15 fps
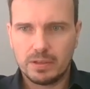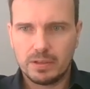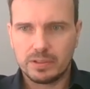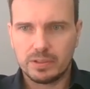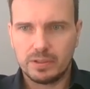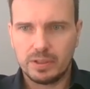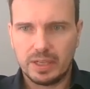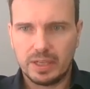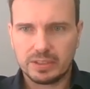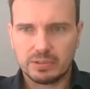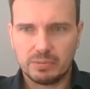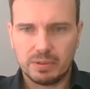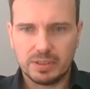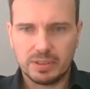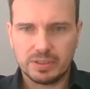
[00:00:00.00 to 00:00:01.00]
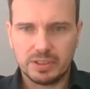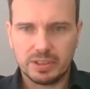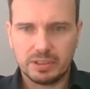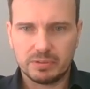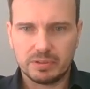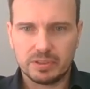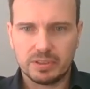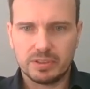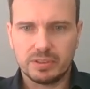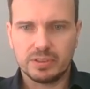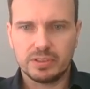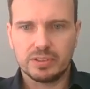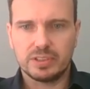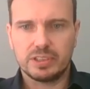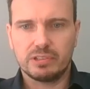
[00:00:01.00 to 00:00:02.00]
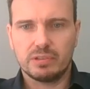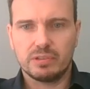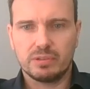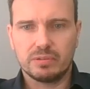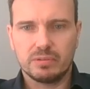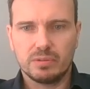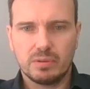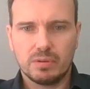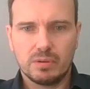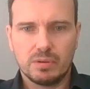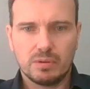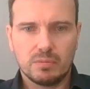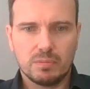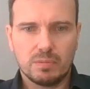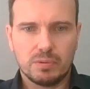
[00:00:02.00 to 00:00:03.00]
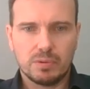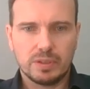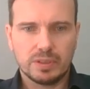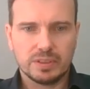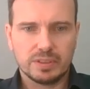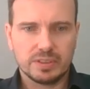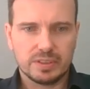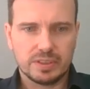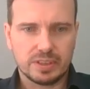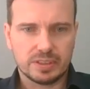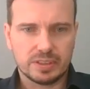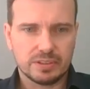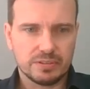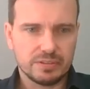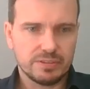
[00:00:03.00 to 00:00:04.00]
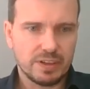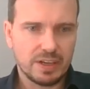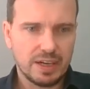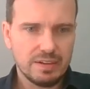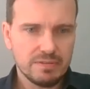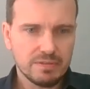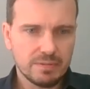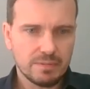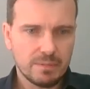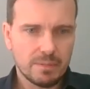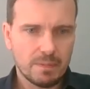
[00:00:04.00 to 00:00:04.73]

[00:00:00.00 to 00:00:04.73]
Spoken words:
So x1 is equal to 0.65.